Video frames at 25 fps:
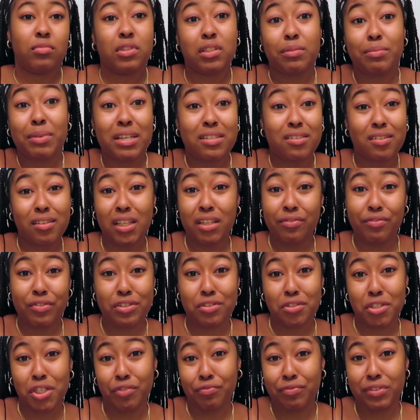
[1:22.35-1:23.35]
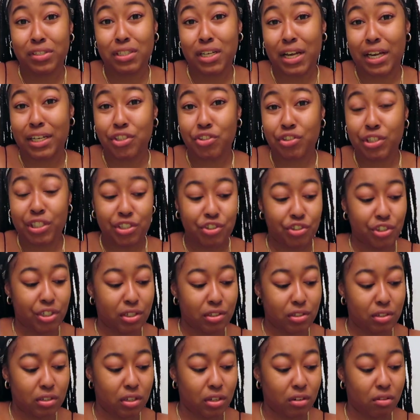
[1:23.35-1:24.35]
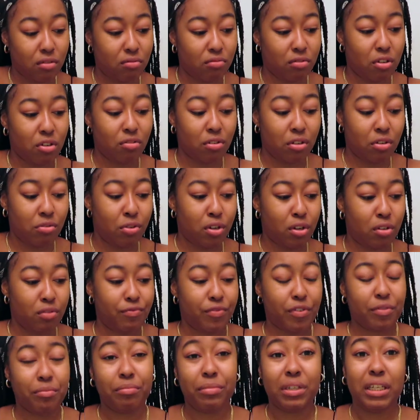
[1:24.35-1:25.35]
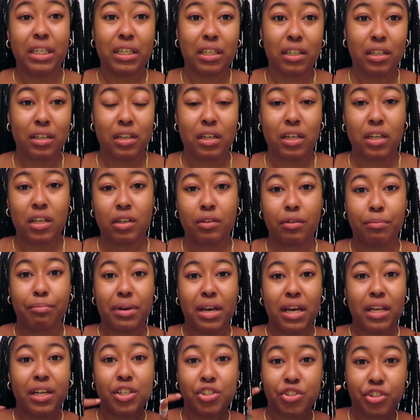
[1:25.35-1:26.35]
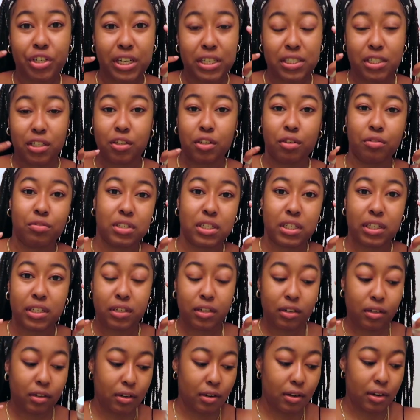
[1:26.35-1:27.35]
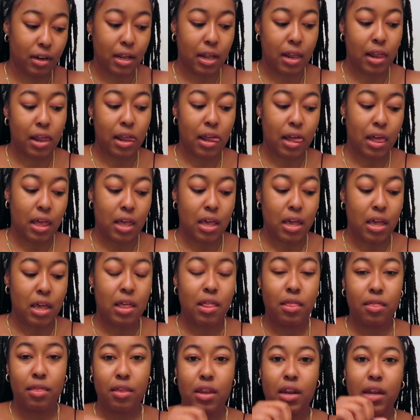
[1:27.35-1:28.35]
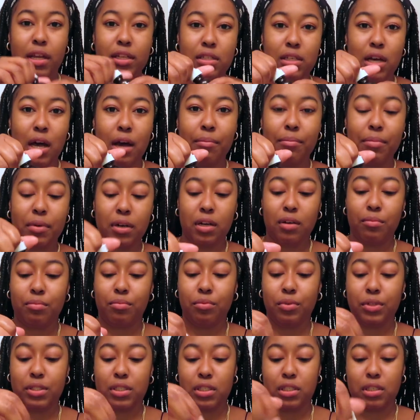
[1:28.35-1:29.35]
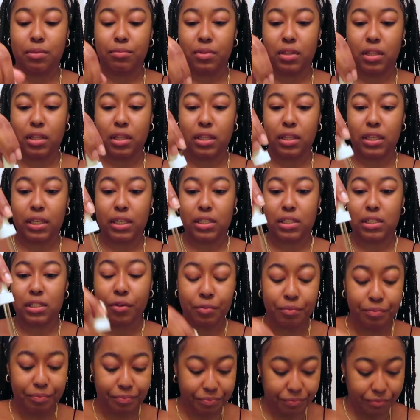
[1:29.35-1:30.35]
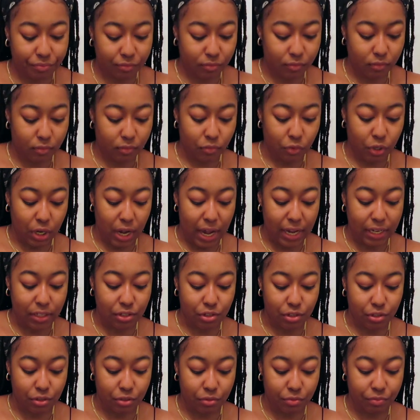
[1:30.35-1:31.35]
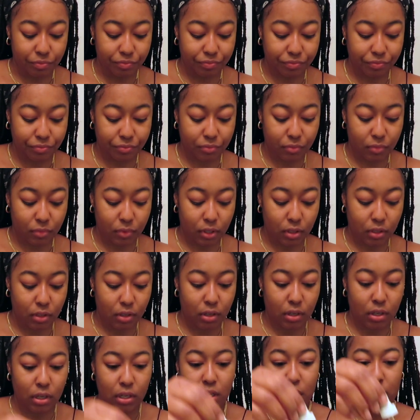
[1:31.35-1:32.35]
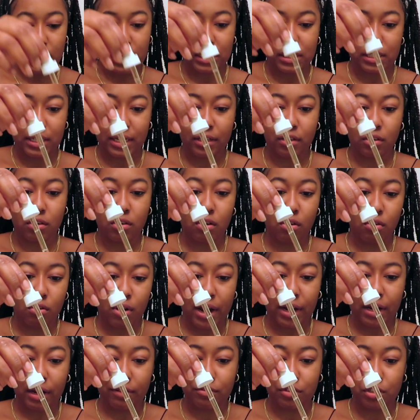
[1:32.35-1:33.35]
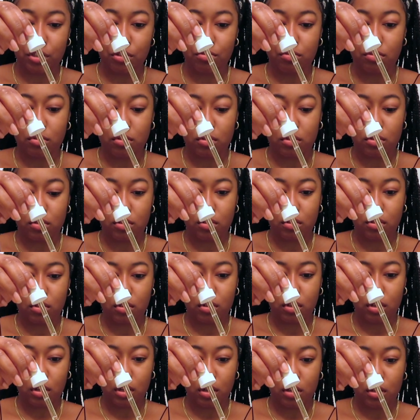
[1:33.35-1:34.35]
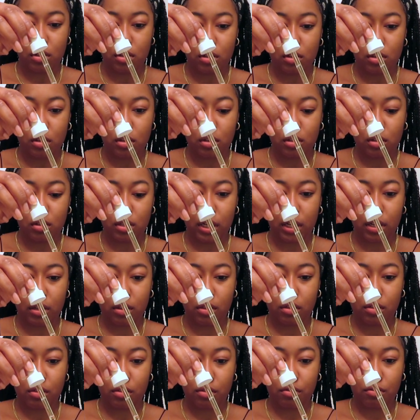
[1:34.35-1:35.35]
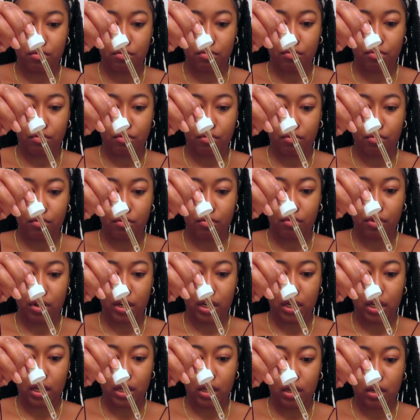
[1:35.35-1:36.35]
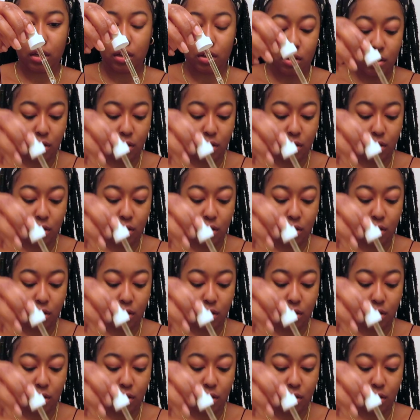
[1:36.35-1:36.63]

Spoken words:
Basically for surface hydration. So coconut oil for me penetrates and goes in. Then I top it up with some of this. So what I do is I know I have to use like 3.